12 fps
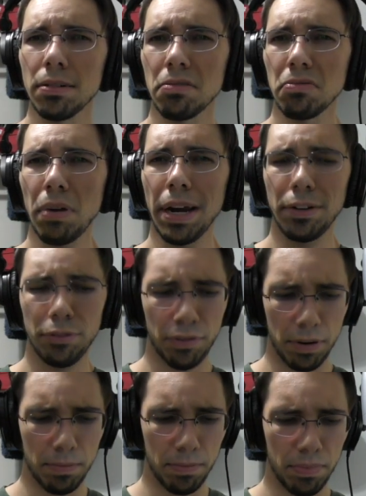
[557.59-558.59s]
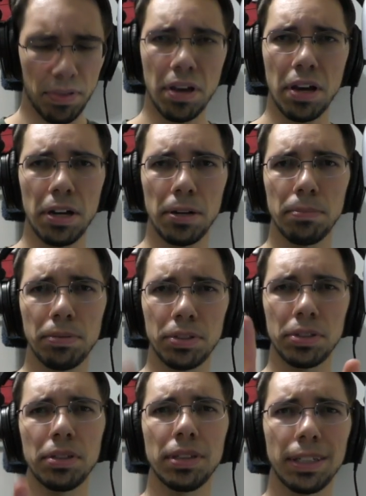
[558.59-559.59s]
right from the hub
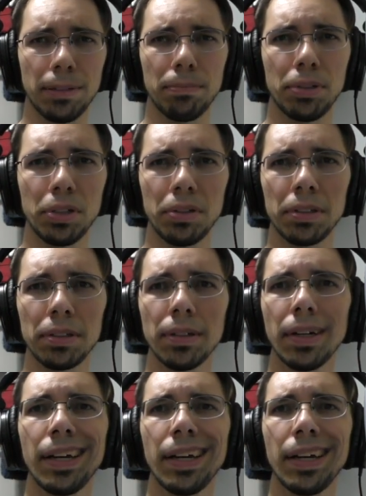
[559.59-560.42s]
to the computer,